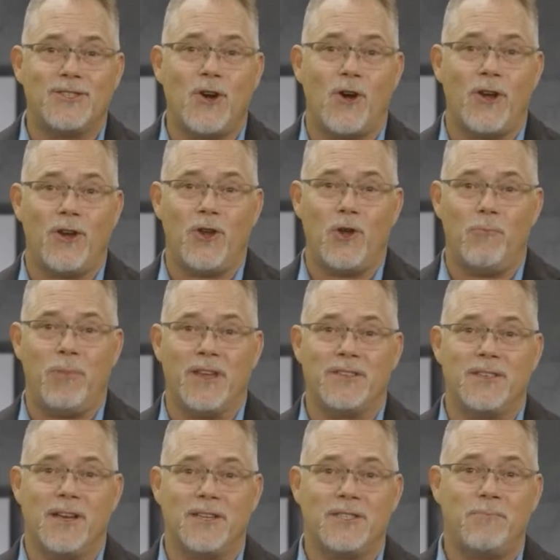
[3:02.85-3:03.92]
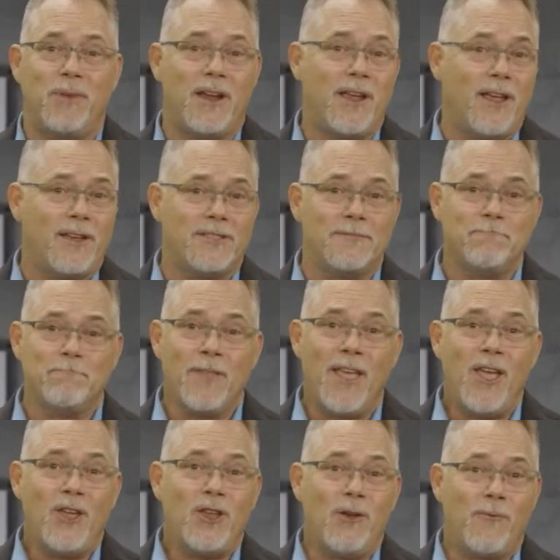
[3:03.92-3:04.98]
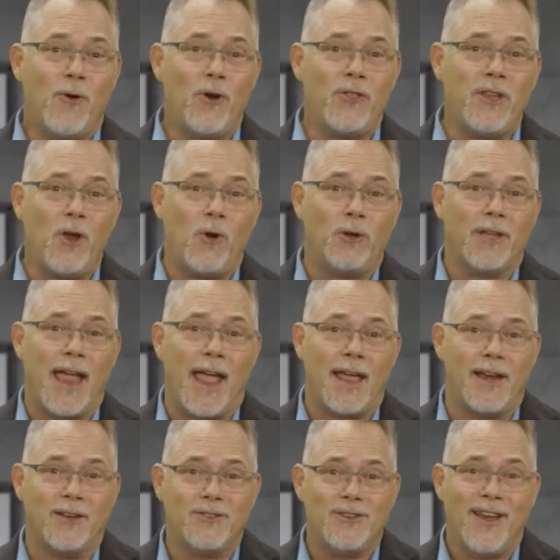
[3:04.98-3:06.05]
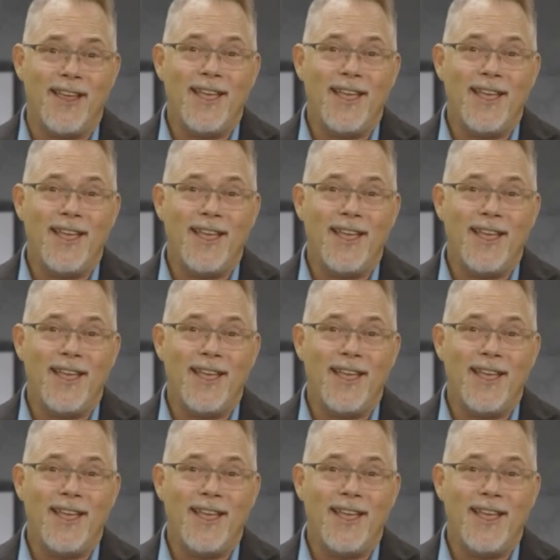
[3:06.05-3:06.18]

start a new business. Because you've heard the old adage,